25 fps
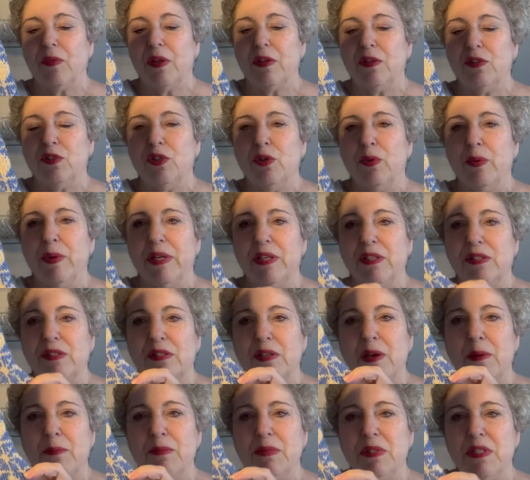doing
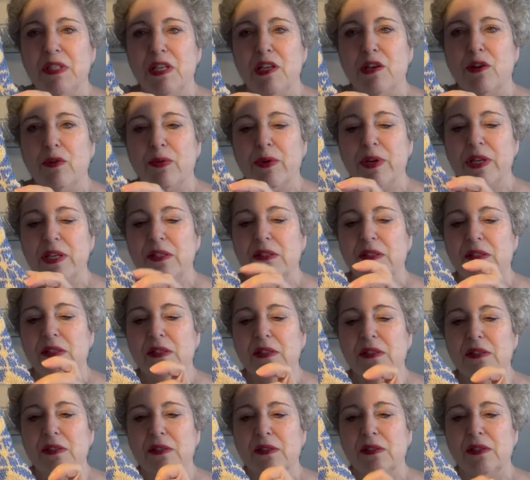some
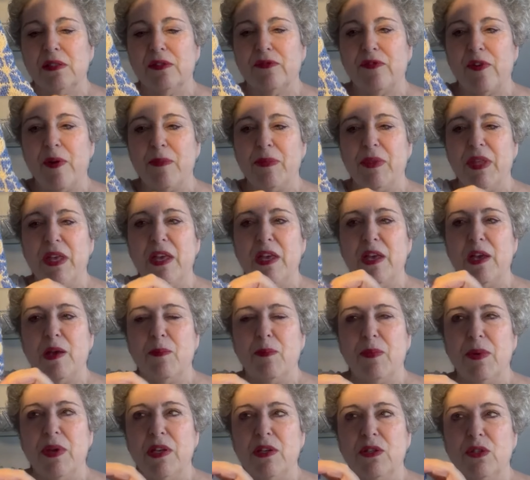decreases from the
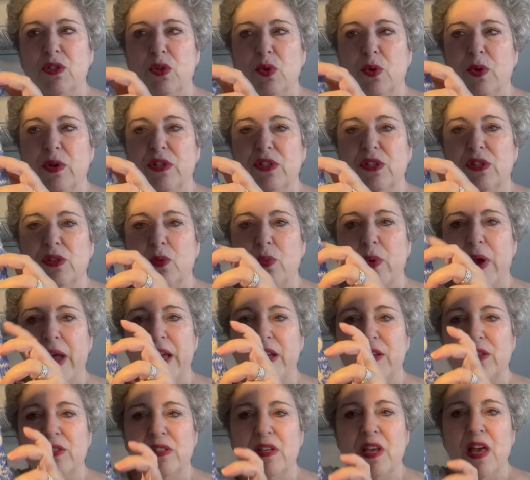hip in towards the
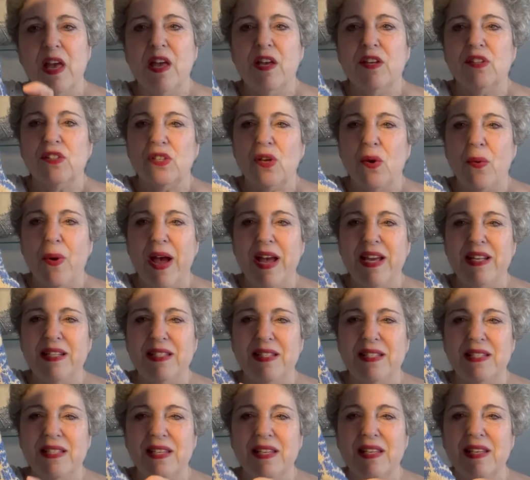waist. So I
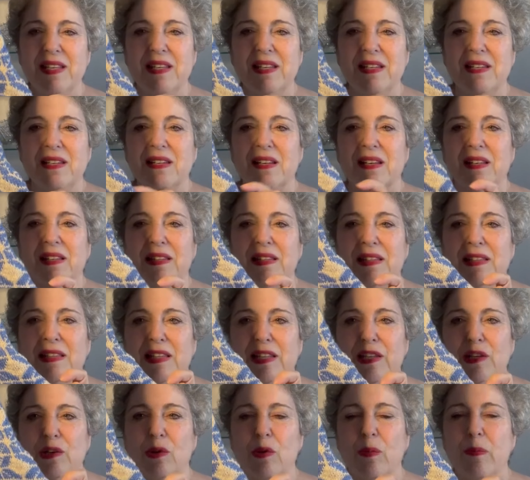did a
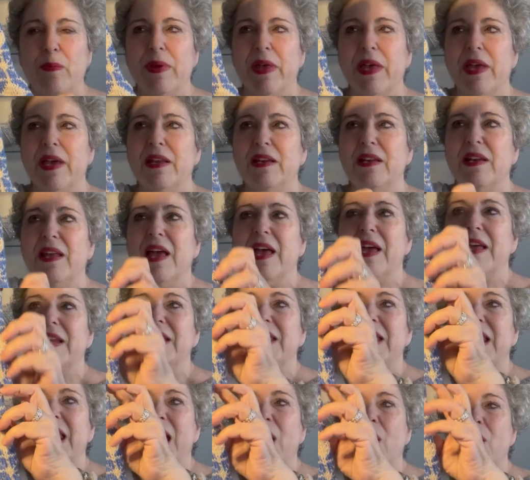little bit.
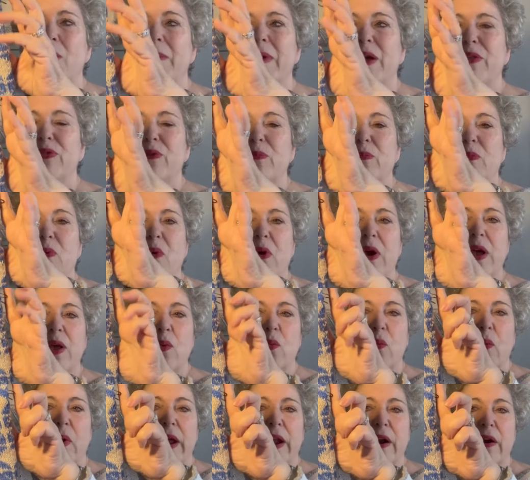Now I'm at the point
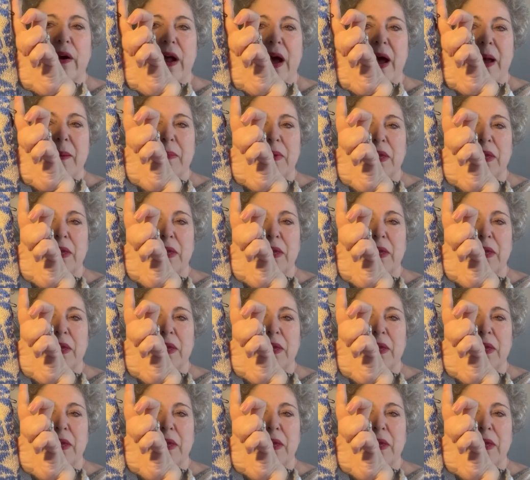where I'm